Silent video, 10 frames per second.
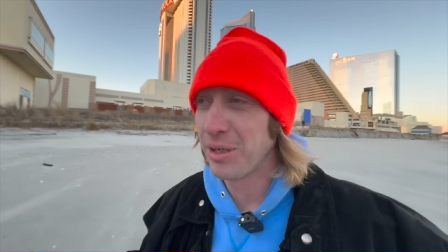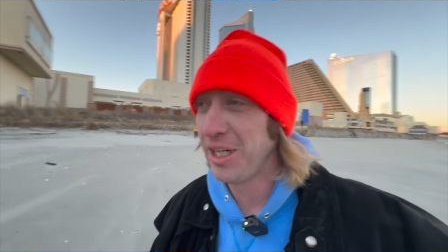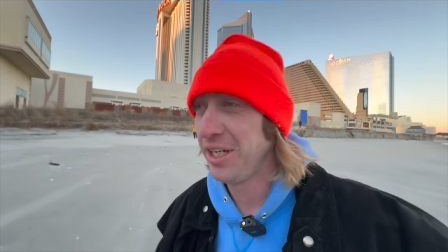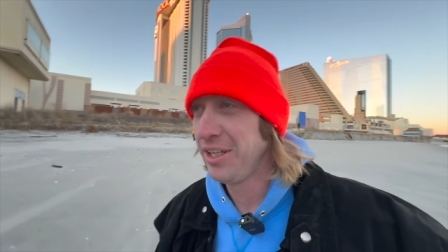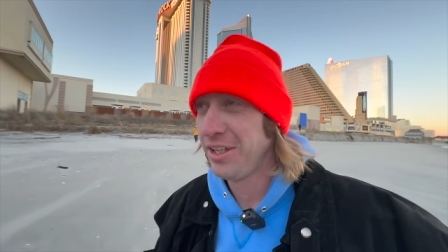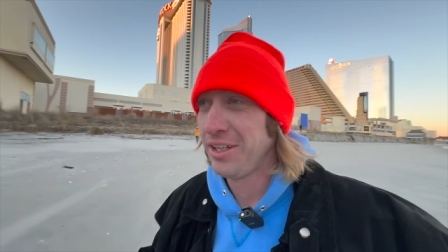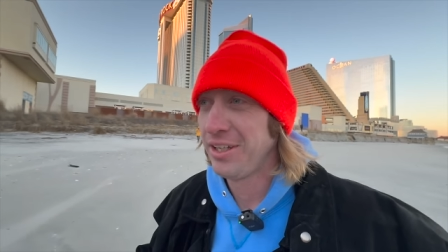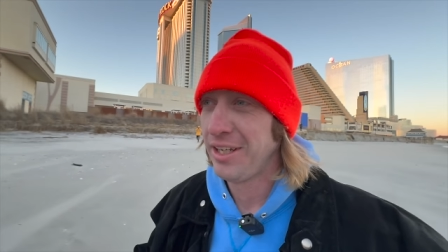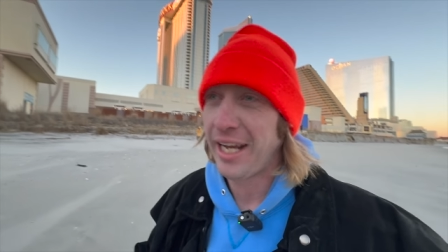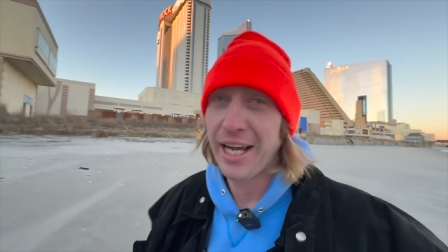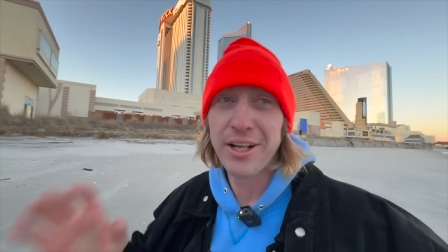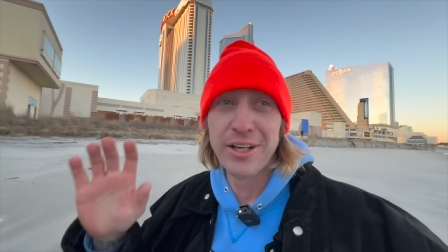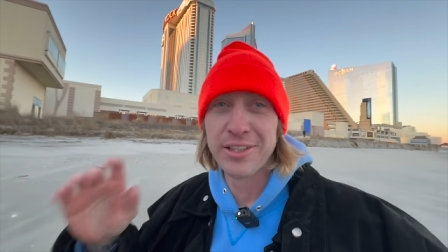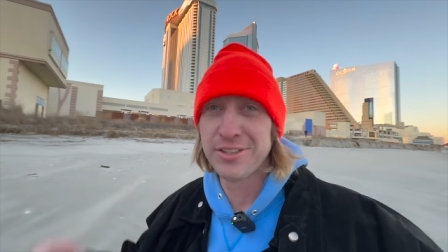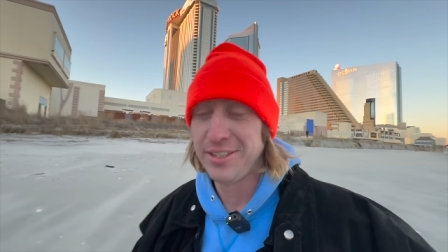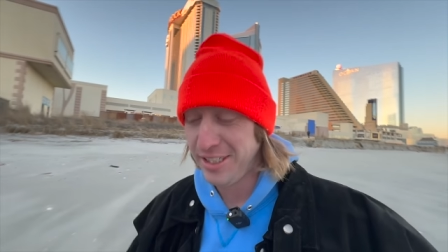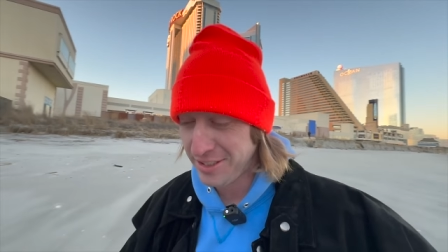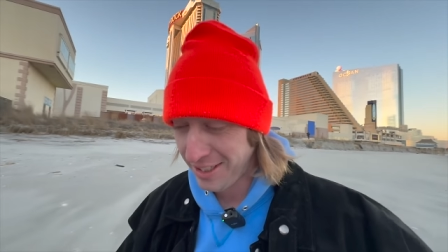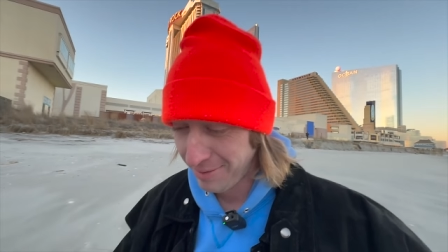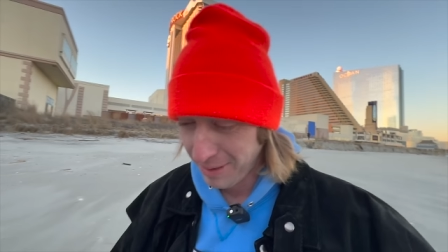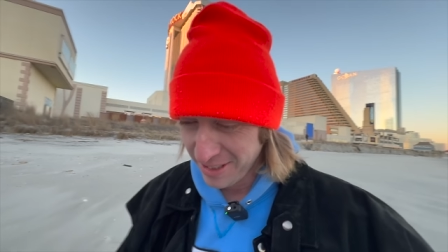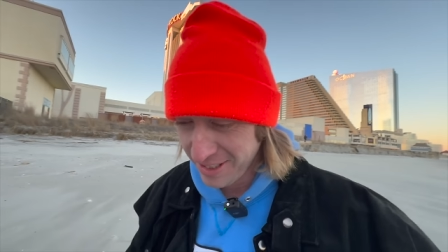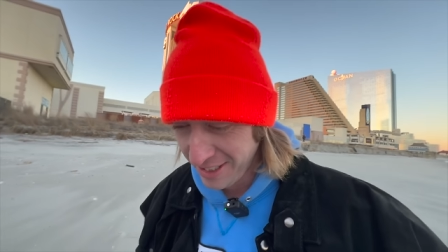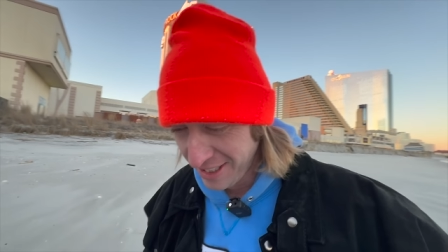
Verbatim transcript: right? Alex, his name is.